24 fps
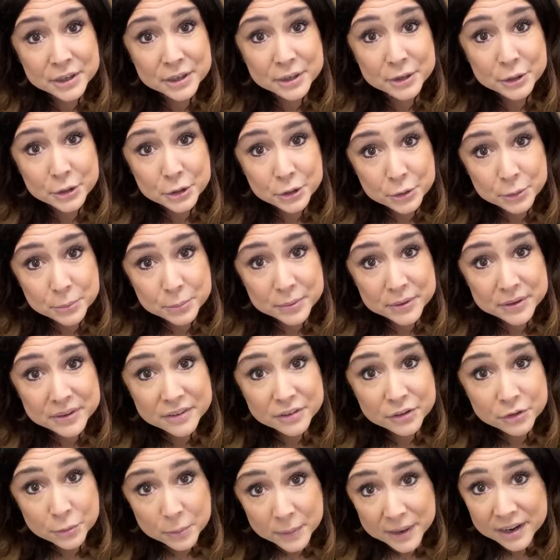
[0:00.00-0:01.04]
hoop,
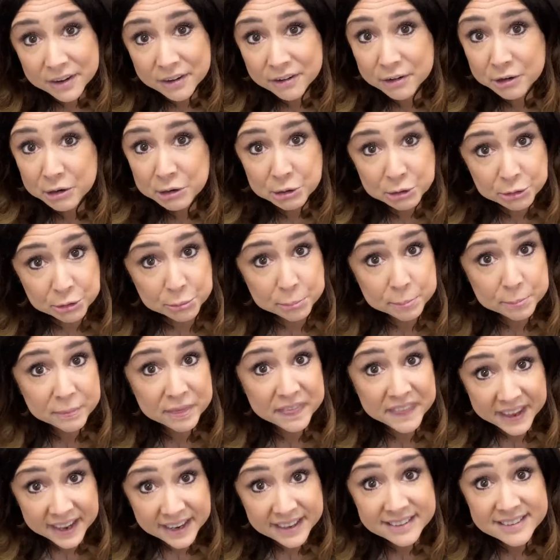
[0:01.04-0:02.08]
square hoop
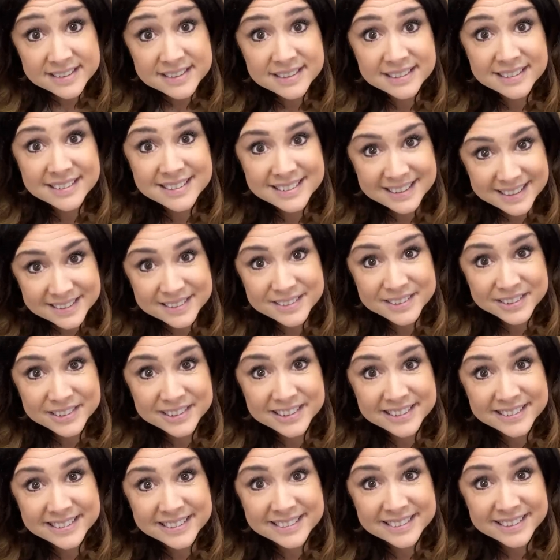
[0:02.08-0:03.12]
thing's sister,
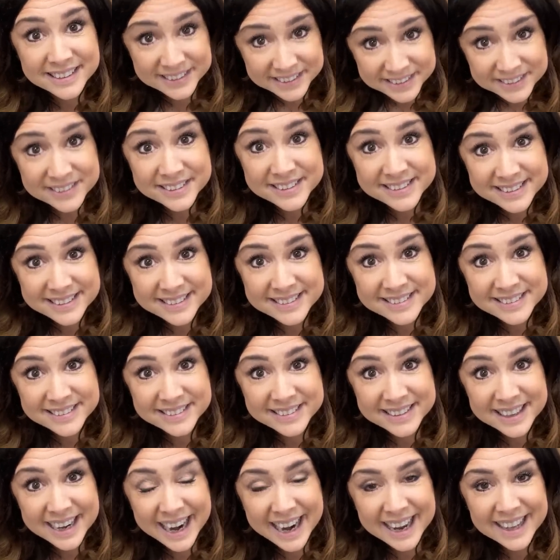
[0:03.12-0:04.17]
the little
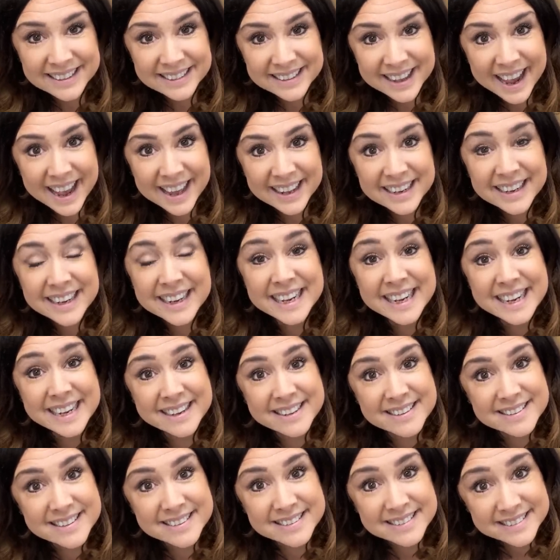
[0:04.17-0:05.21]
sister, and that
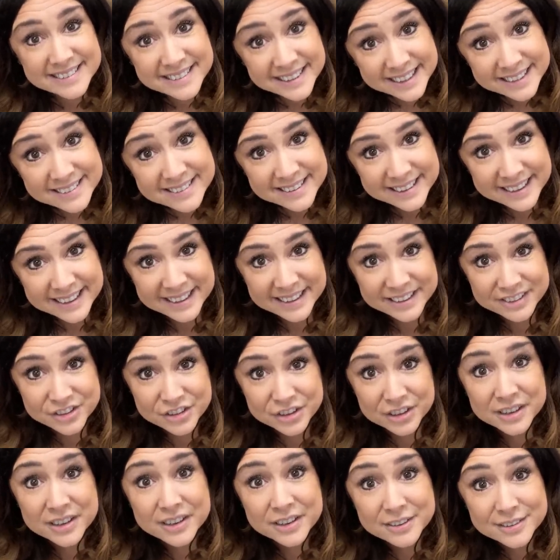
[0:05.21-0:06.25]
is a six inch
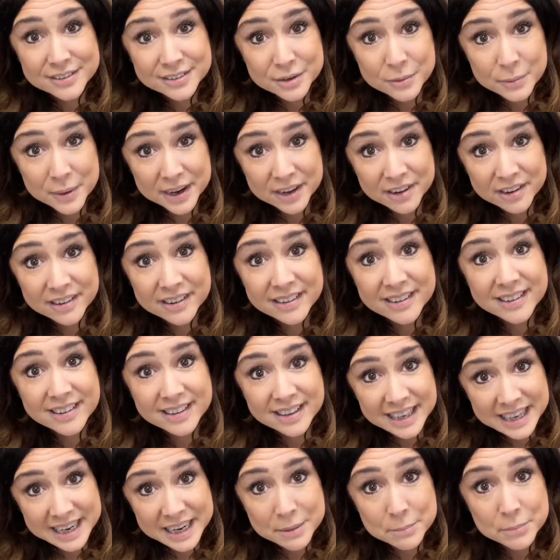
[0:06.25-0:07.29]
square
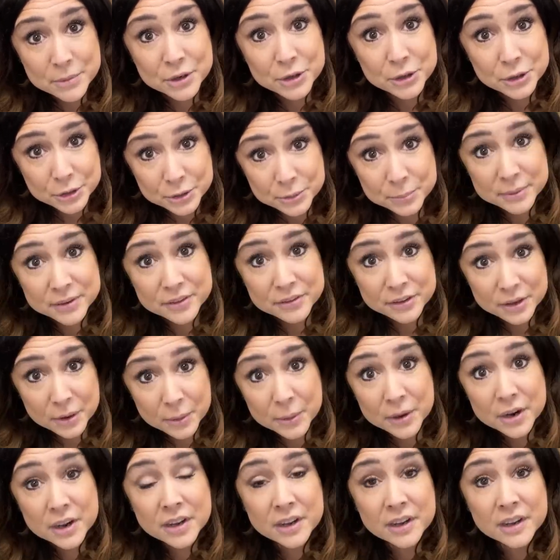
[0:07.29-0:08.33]
clamp hoop.
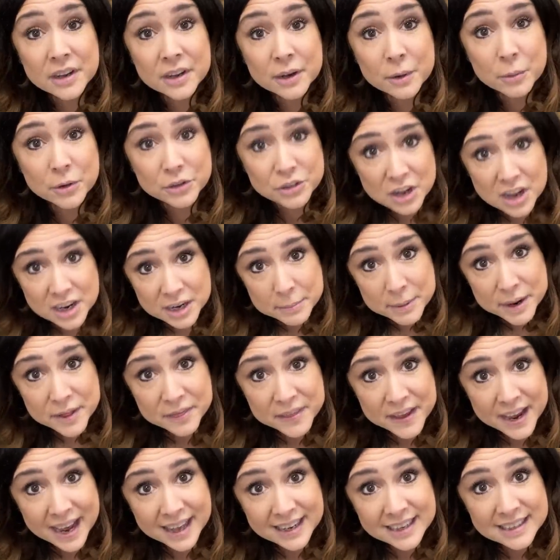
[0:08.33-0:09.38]
So we'll talk about
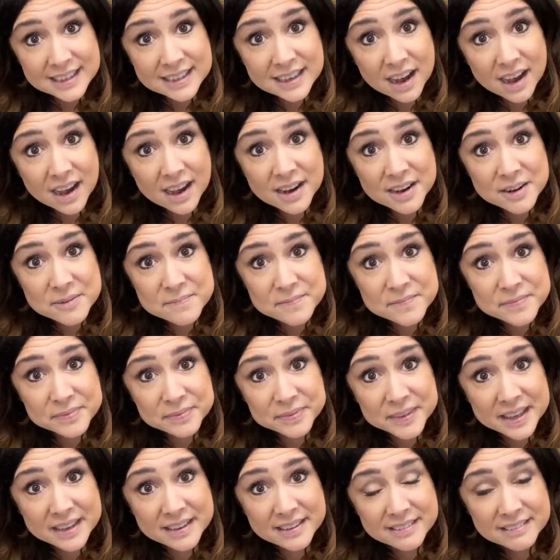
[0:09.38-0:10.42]
that um,
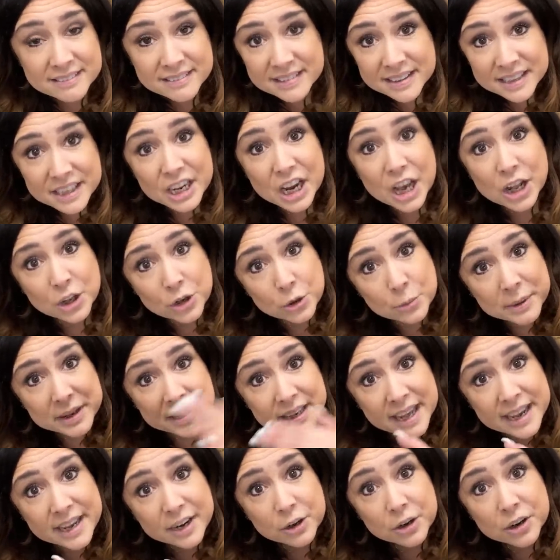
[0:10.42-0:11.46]
a little bit
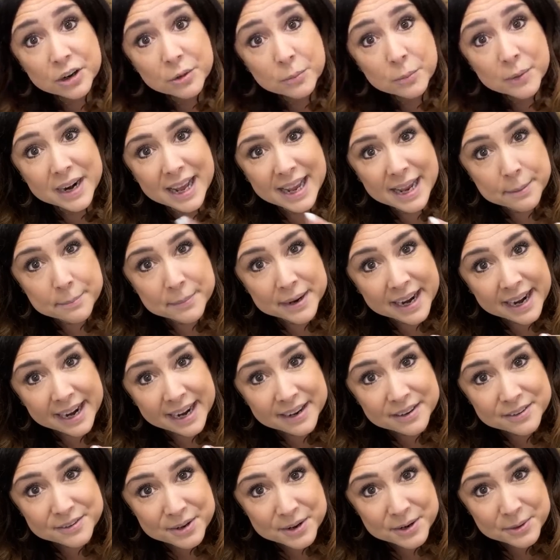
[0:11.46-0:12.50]
later when I get my
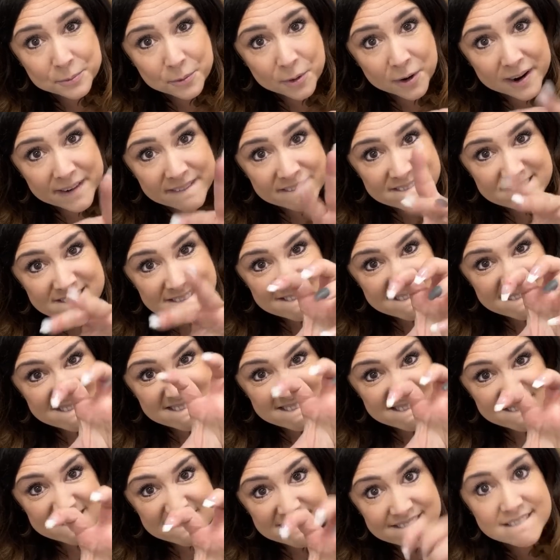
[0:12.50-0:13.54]
hands on one.
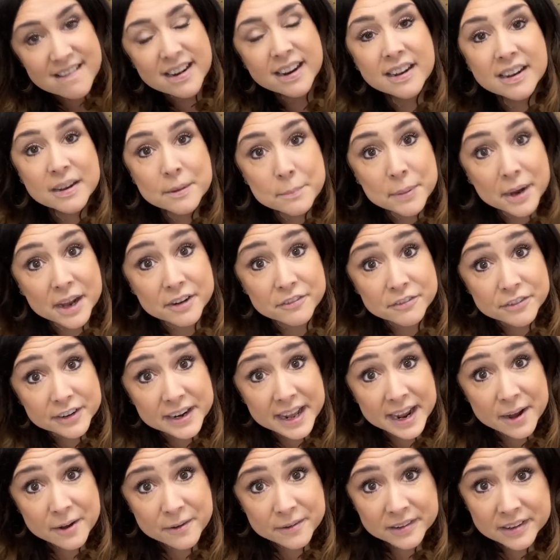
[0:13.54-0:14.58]
Mm. But for
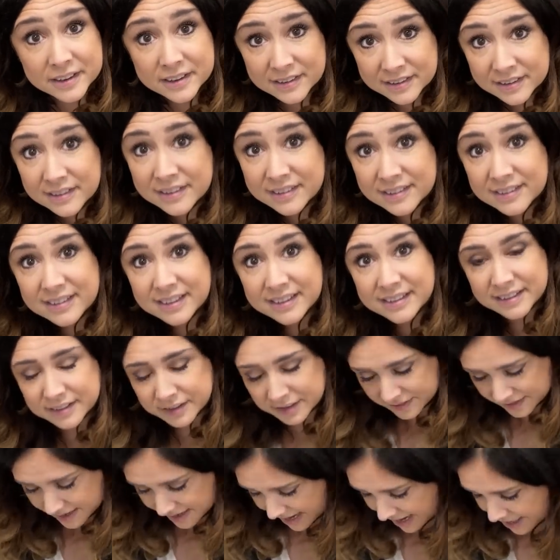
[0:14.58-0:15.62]
now,
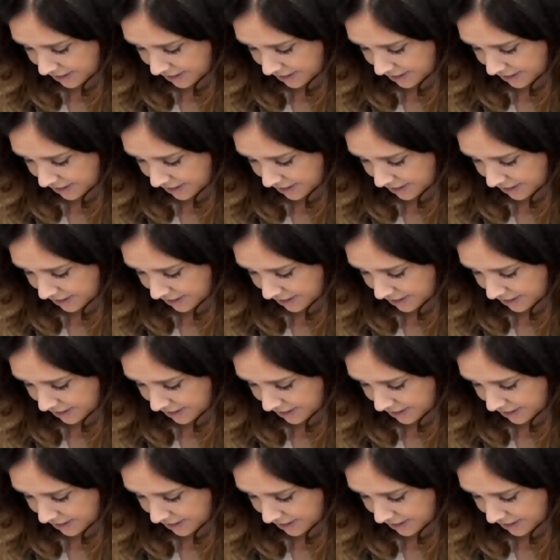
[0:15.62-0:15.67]
I